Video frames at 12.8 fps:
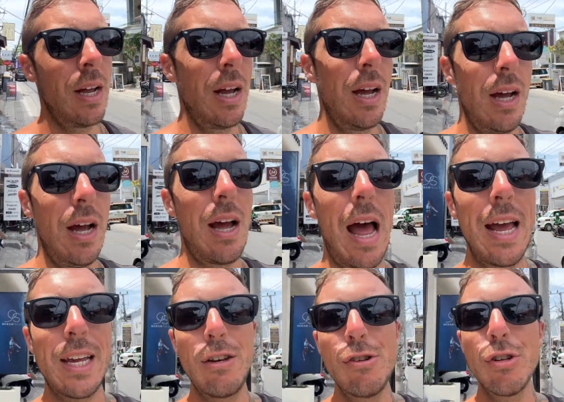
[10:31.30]
I
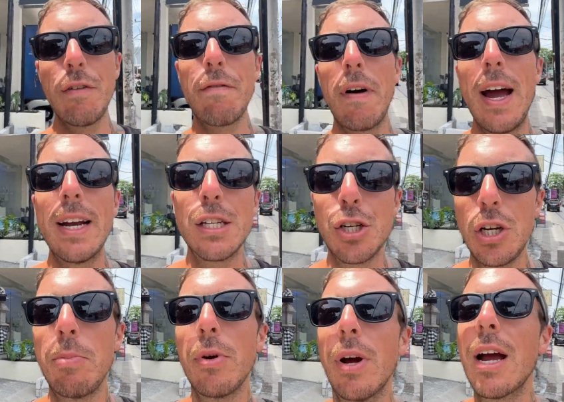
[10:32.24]
can usually find a
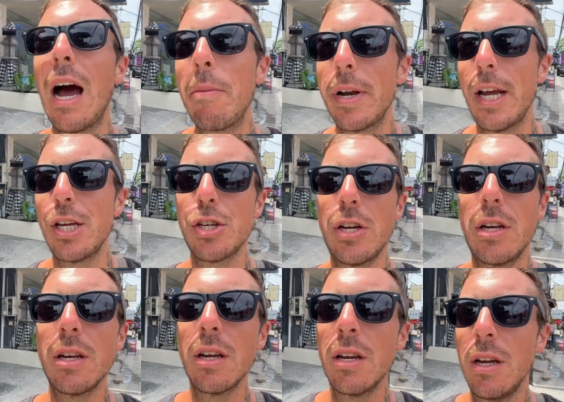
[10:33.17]
cheaper accommodation